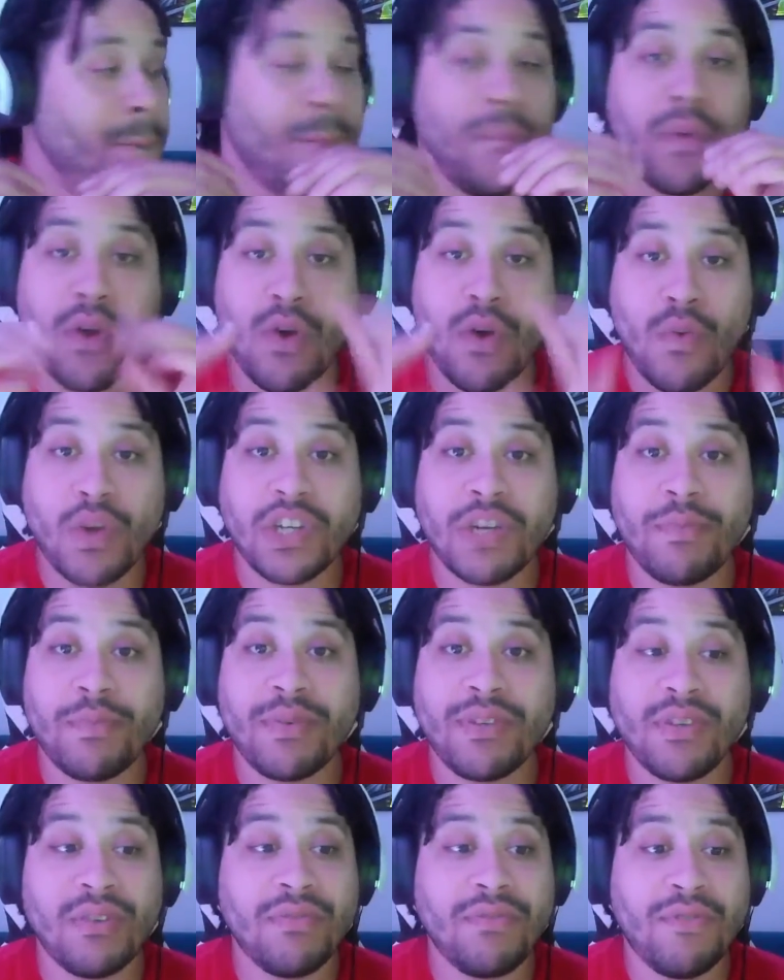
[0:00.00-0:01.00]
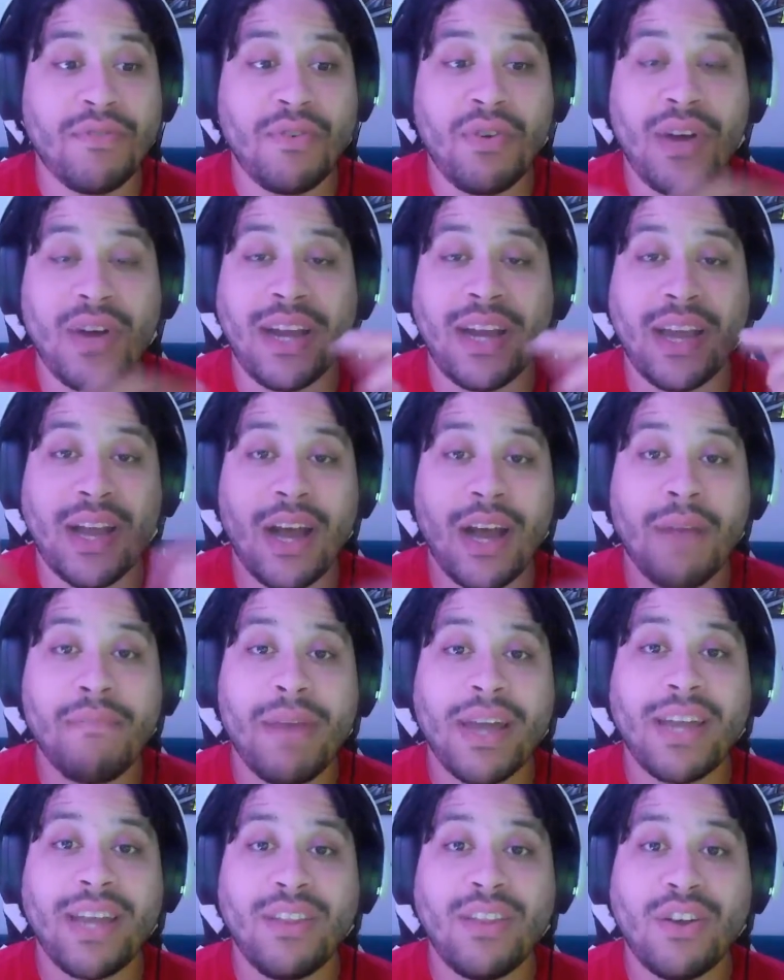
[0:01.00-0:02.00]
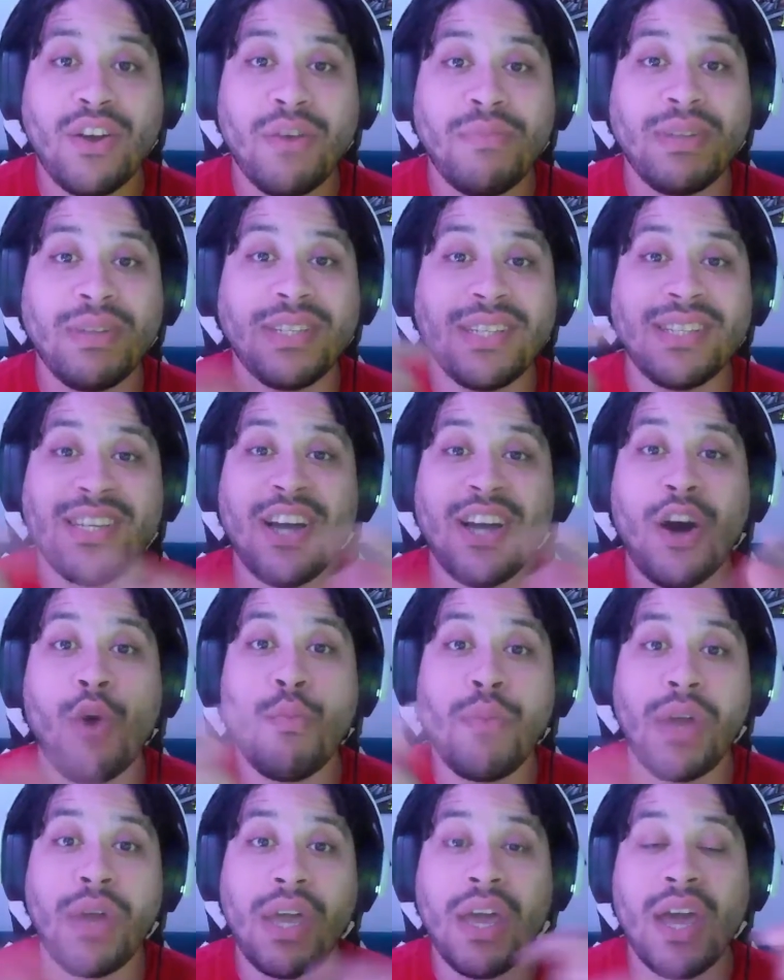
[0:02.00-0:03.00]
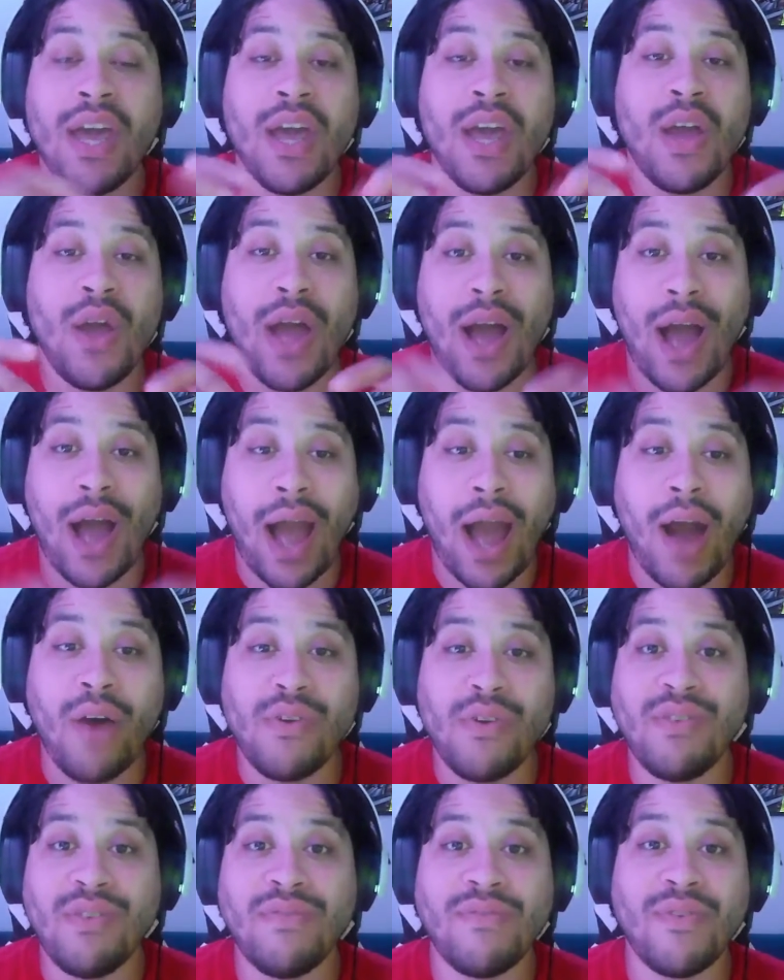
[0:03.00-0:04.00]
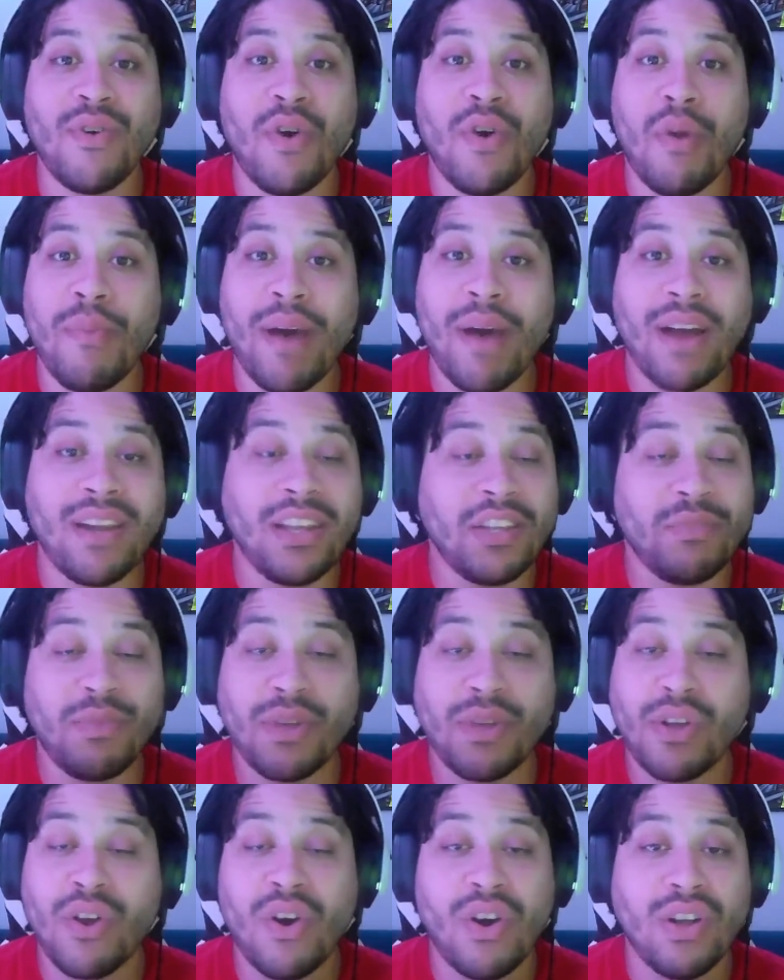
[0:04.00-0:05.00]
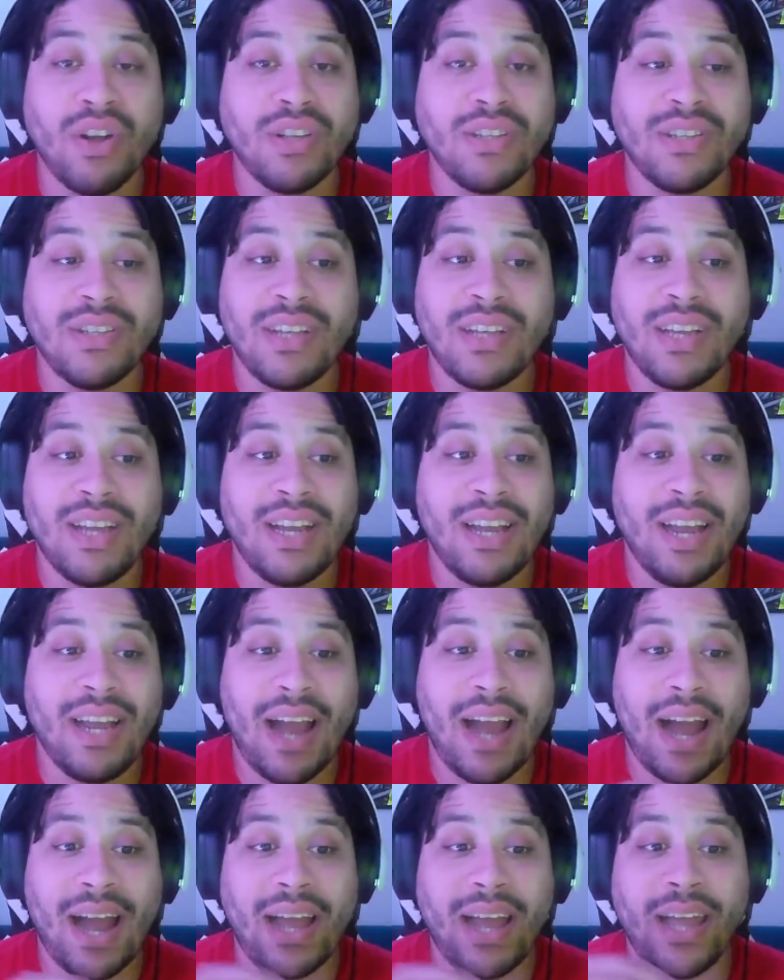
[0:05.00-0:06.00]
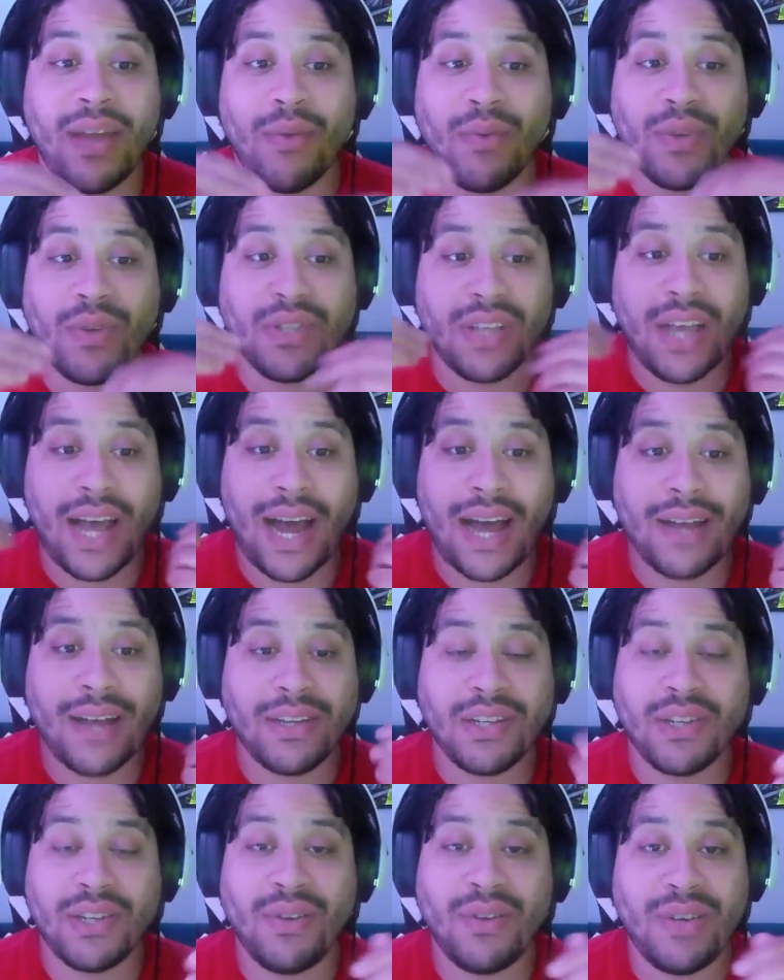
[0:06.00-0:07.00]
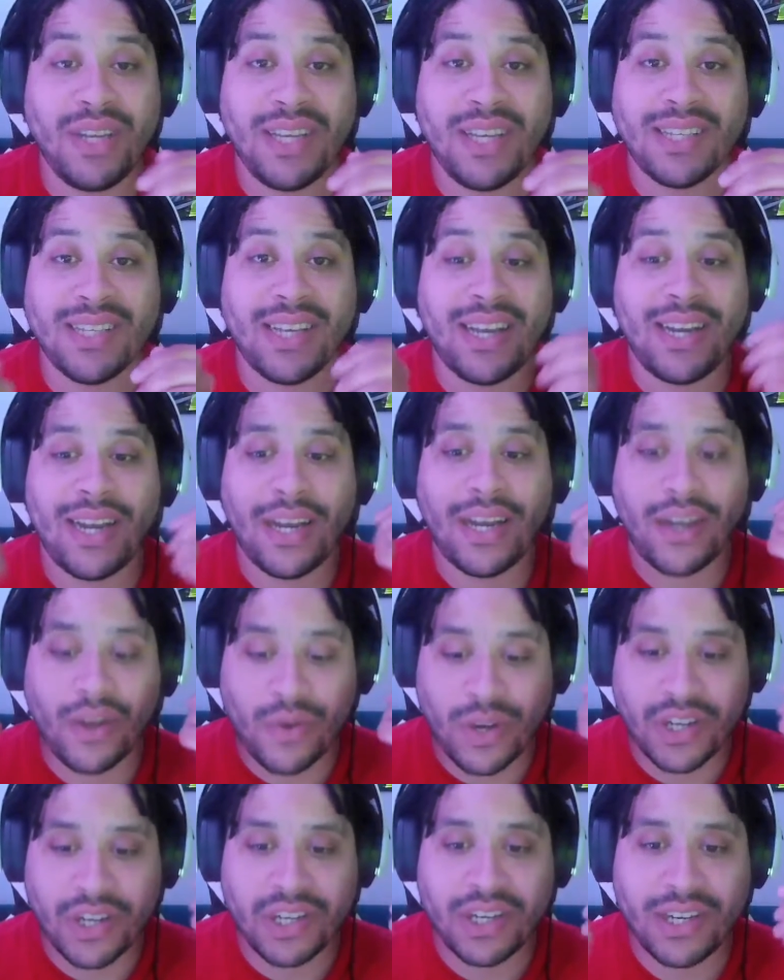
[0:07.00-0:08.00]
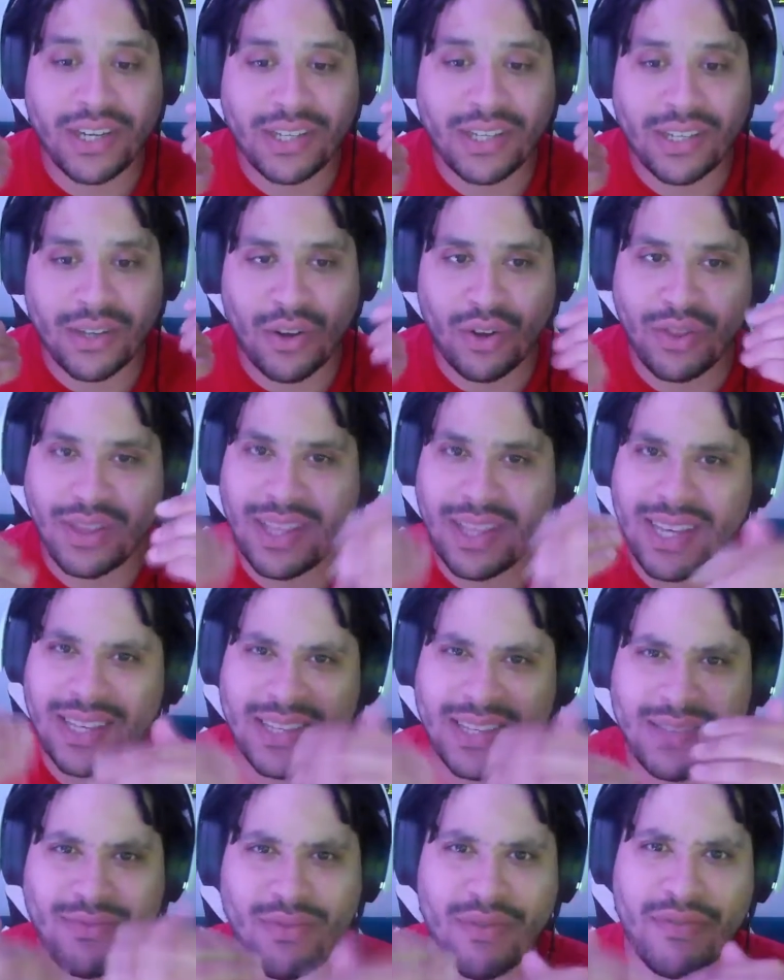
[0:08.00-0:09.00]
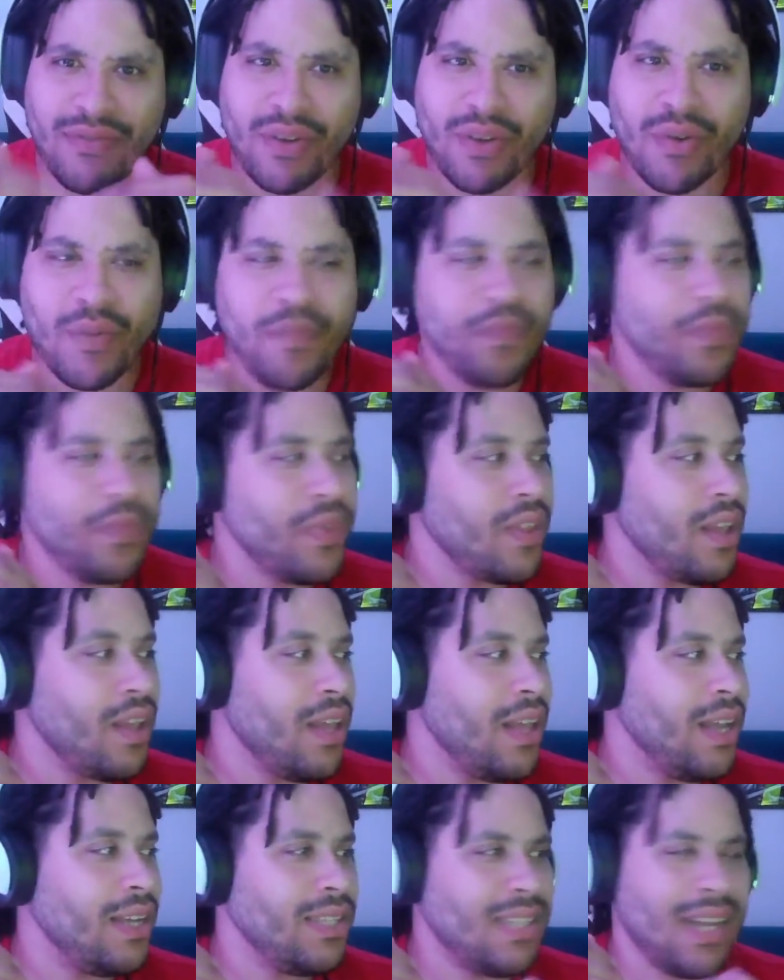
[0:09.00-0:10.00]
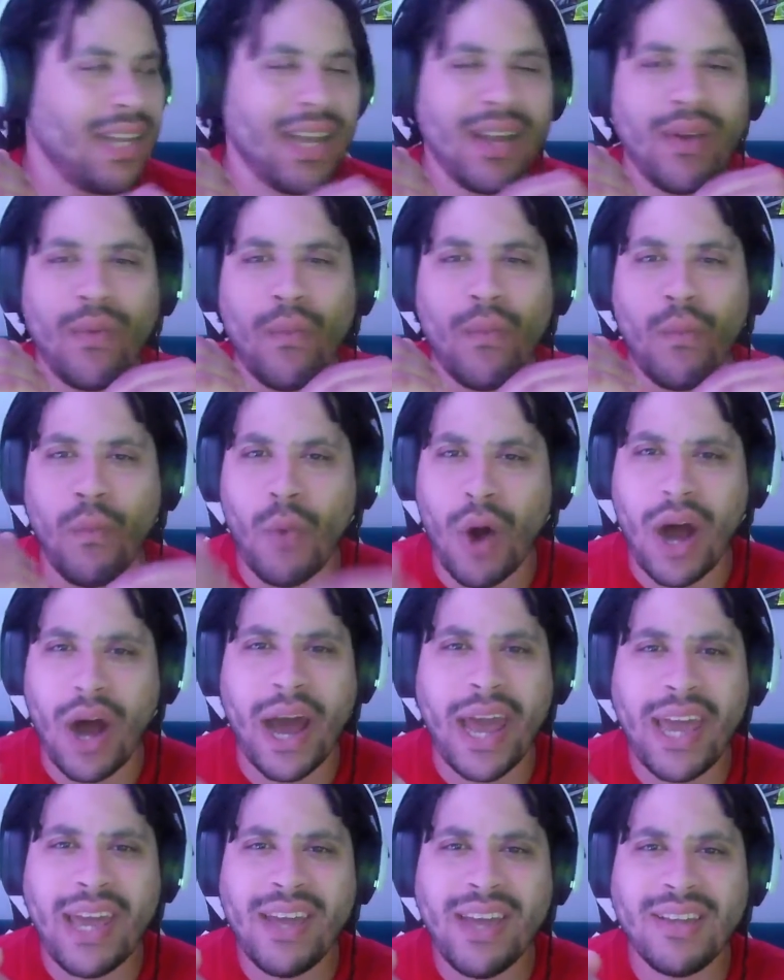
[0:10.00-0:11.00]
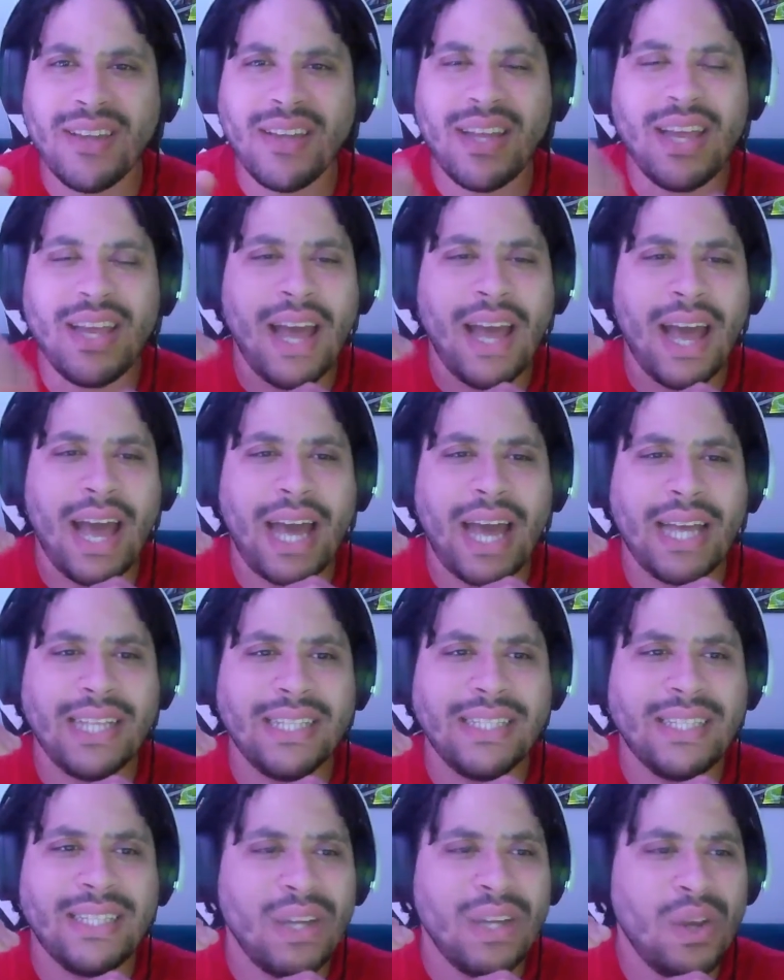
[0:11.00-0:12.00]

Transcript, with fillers: go watch episode four and then come back in the comments and tell me how you feel about this because it was absolutely insane. Now the question is on this reveal is like why and